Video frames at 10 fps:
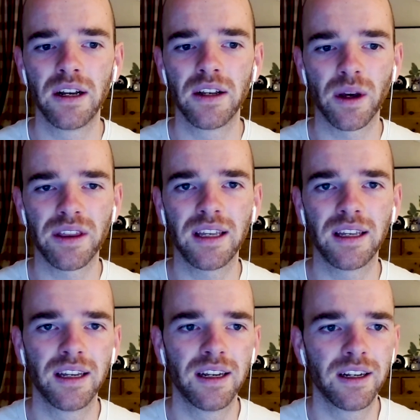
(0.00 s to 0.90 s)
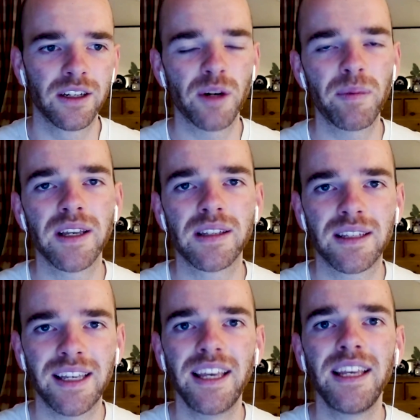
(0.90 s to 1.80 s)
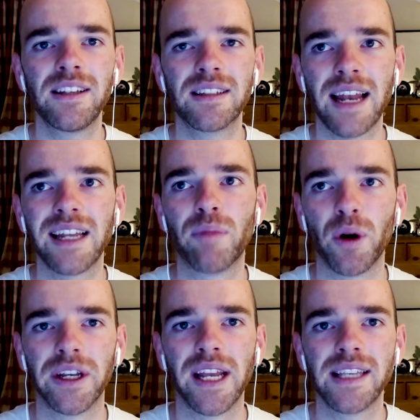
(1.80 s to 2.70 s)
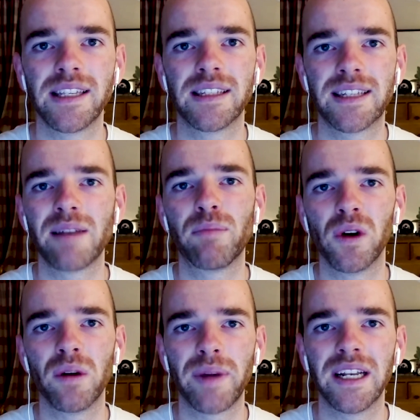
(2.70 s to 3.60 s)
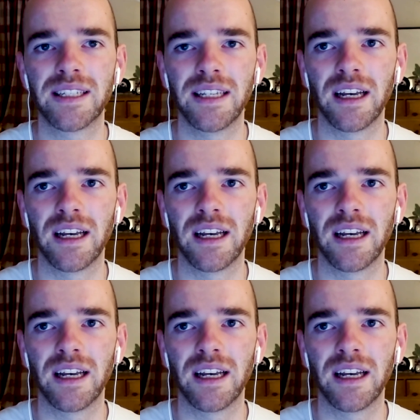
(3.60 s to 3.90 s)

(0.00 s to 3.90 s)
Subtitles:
So I think Trippier's key selling point is his dead ball ability.